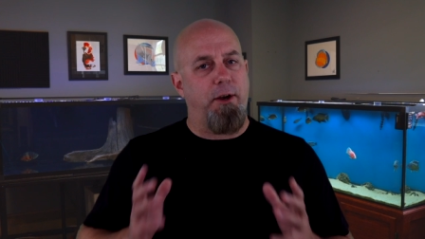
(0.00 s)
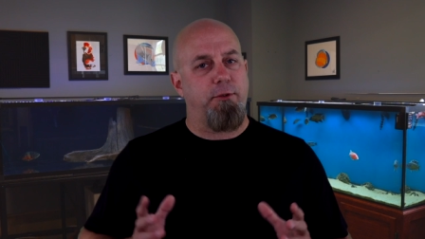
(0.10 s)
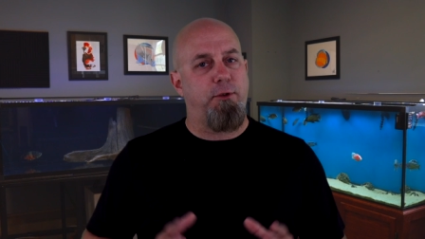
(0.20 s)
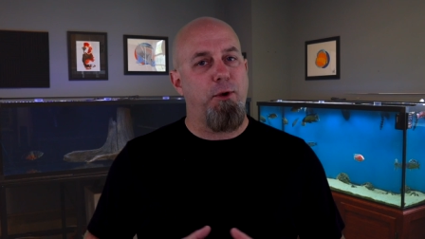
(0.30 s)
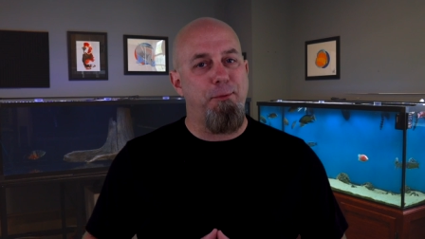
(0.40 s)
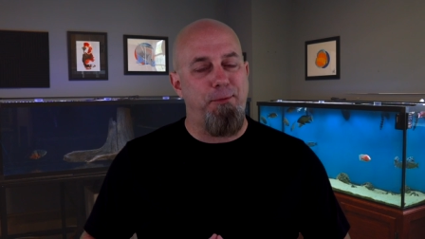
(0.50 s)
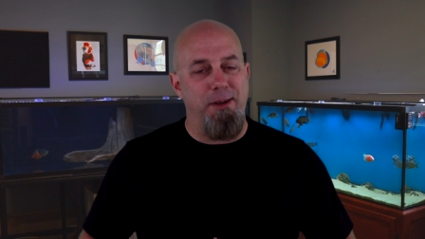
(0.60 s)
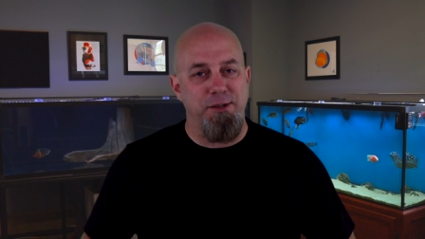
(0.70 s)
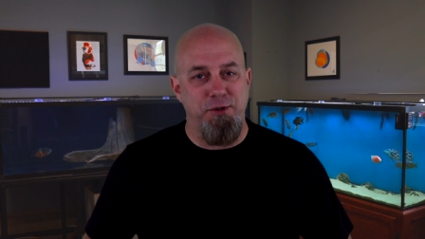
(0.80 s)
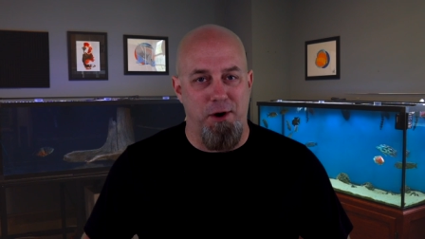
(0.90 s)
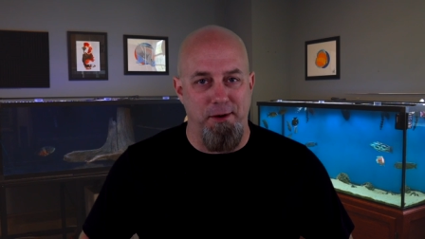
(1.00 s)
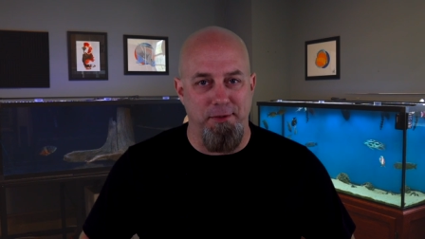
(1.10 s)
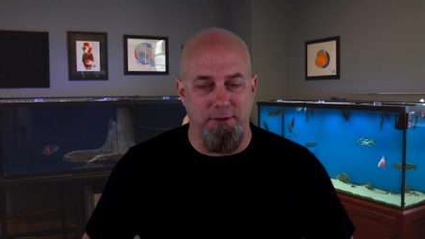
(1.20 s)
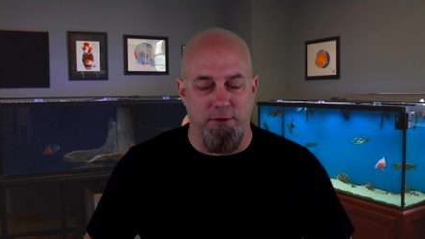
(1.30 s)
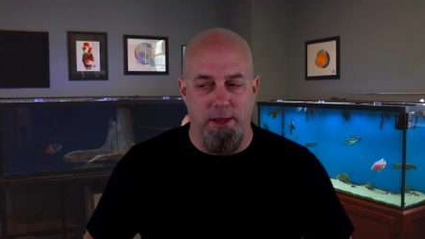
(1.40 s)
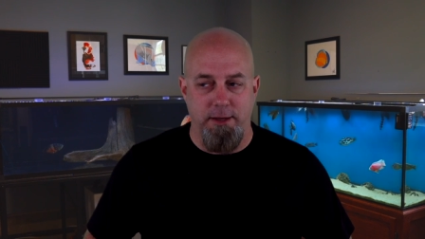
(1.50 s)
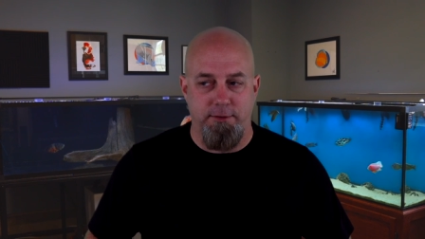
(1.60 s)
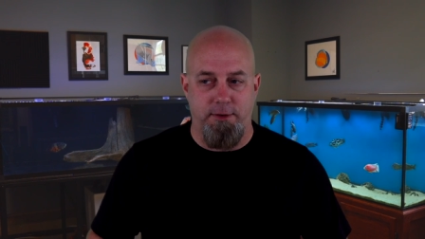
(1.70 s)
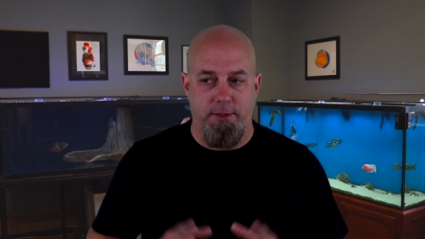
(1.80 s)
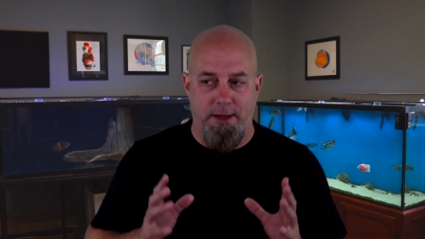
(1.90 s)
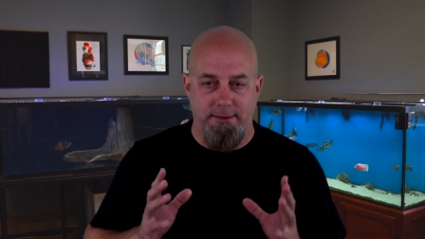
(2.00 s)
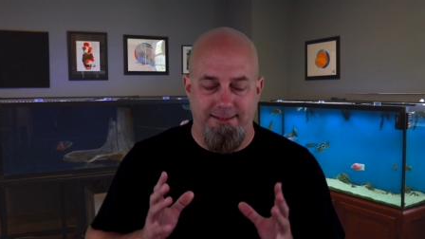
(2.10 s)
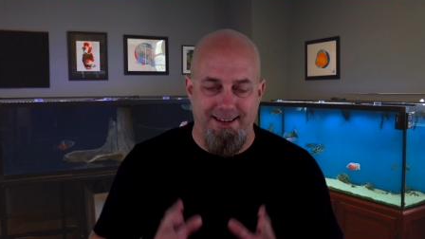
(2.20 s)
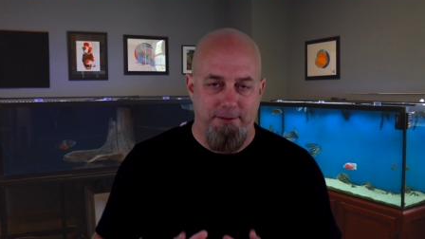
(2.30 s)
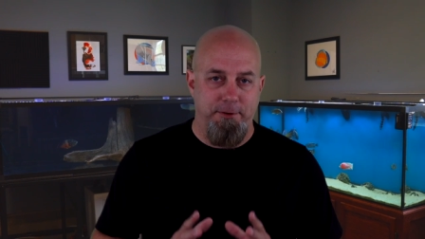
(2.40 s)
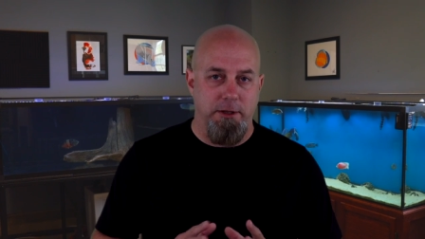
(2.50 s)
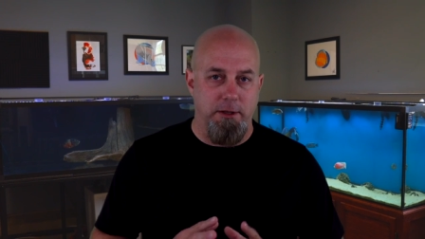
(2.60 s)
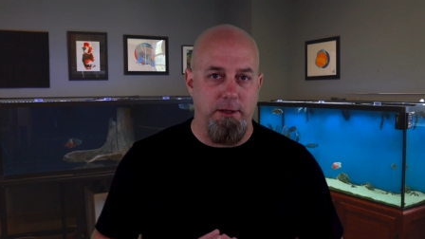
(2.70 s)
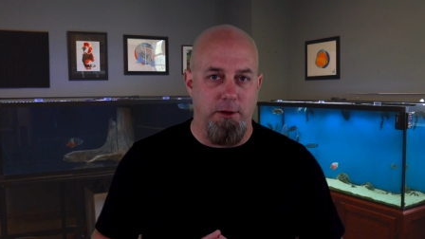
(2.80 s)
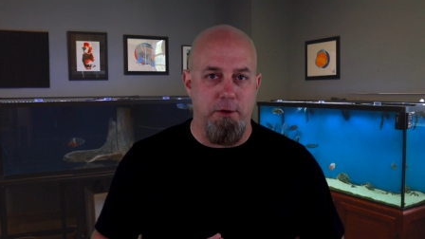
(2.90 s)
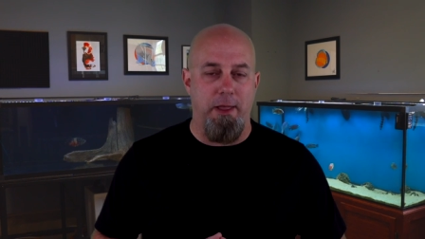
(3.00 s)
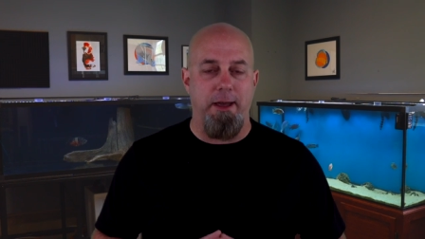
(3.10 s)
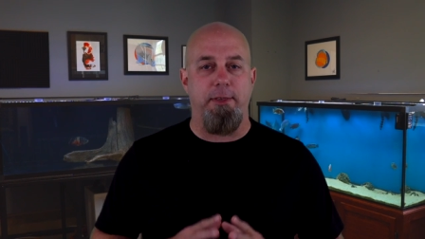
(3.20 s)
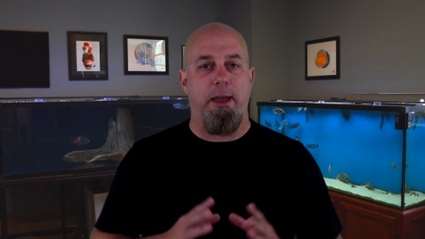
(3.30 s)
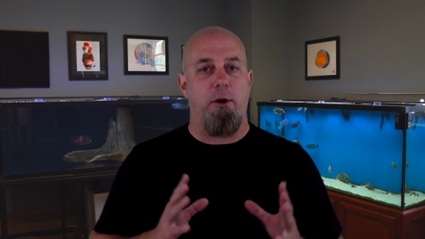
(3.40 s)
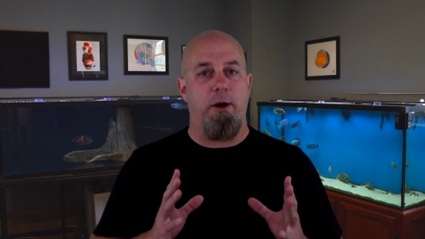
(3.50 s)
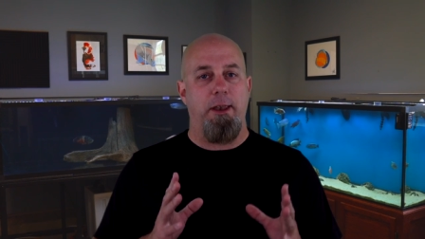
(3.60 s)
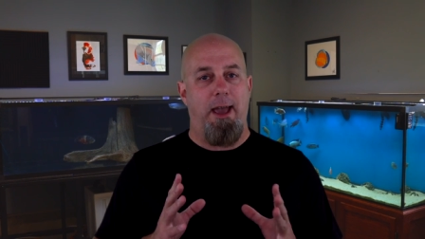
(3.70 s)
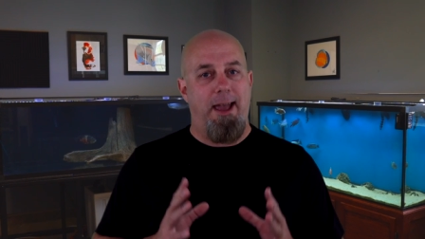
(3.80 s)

There's two fish on this list that definitely look like they are an